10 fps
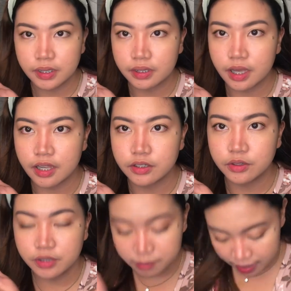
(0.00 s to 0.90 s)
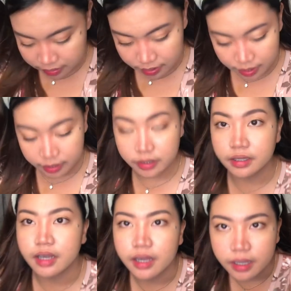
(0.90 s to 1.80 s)
Kitaan nyo, di ba at the
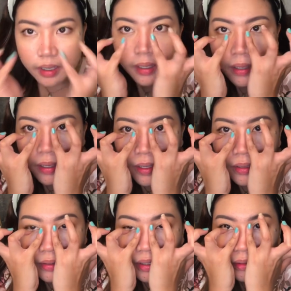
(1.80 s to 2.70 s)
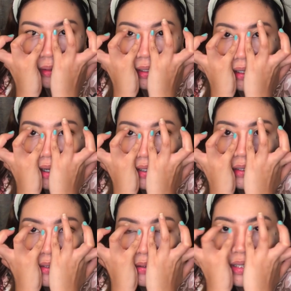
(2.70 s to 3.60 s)
line na? Dito nga
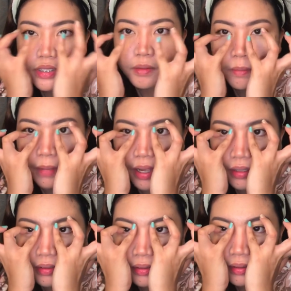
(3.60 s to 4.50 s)
line, iso ti isimpa.